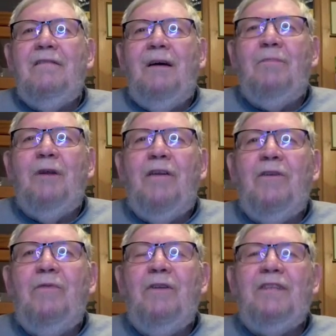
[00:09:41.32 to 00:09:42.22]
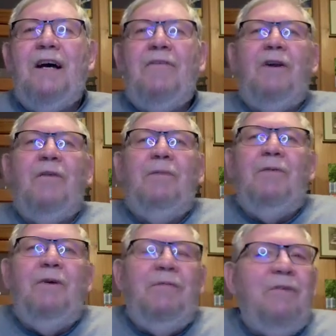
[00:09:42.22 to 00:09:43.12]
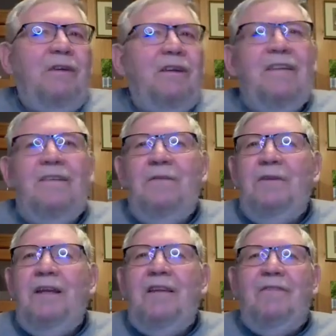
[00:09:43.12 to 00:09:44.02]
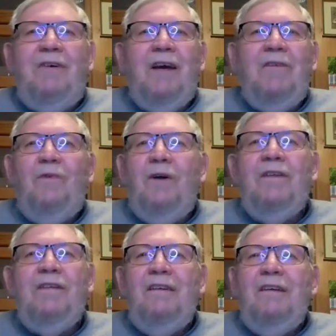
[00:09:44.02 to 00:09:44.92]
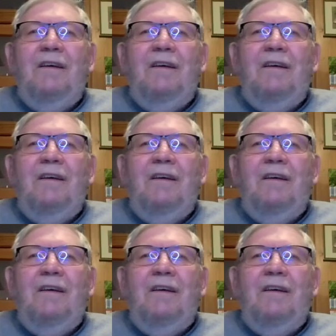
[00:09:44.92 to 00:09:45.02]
couple other ones out there, but we really do need to find one